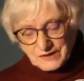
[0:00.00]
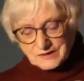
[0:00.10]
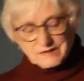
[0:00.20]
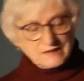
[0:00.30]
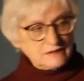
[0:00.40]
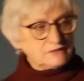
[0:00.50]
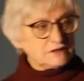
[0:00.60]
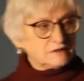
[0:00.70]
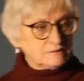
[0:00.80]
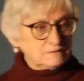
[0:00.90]
conceived
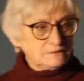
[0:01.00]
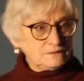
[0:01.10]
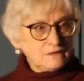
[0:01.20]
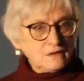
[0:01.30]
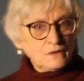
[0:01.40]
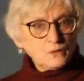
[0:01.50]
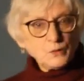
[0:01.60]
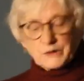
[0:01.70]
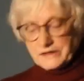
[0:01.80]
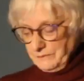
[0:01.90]
it,
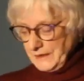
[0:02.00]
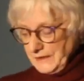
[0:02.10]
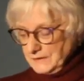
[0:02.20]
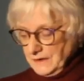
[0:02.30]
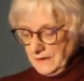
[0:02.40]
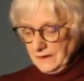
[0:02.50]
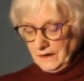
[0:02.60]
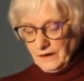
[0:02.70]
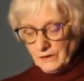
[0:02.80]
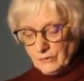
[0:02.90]
would have been a
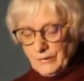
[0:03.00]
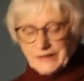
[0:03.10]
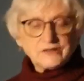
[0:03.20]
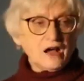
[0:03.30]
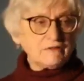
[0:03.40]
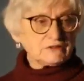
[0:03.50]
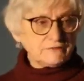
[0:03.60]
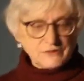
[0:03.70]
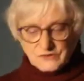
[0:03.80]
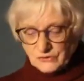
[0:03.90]
heroic novel
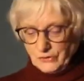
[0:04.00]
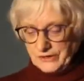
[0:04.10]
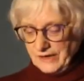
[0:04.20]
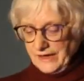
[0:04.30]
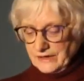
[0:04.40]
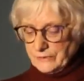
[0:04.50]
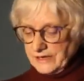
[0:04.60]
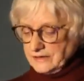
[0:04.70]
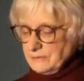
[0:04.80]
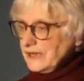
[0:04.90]
of the sort I had
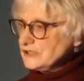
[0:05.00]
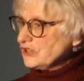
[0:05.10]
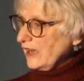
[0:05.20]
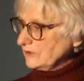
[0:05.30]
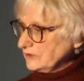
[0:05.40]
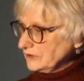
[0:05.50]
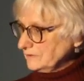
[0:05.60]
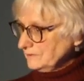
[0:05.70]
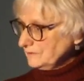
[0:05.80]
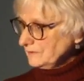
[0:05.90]
read in my childhood.
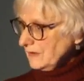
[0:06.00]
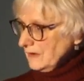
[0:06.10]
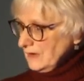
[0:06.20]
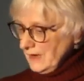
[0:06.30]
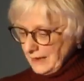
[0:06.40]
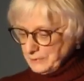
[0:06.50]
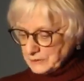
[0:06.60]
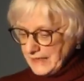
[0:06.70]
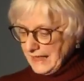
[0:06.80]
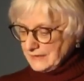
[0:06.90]
I
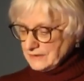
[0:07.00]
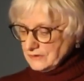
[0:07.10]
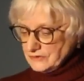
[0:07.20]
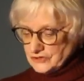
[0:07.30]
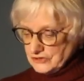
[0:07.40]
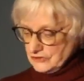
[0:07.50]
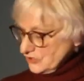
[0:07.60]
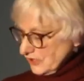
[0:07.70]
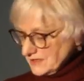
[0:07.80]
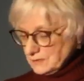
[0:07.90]
planned to
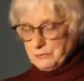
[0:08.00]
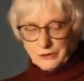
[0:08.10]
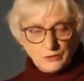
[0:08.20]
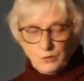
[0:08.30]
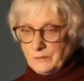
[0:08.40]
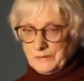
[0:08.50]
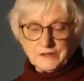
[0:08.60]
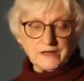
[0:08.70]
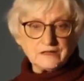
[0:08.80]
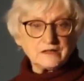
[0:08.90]
just put a woman
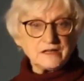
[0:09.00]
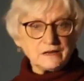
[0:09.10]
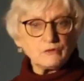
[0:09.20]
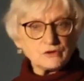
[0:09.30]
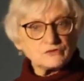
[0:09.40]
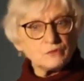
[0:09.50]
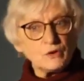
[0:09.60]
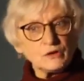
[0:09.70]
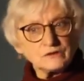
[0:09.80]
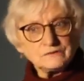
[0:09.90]
in the hero's
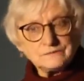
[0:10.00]
role.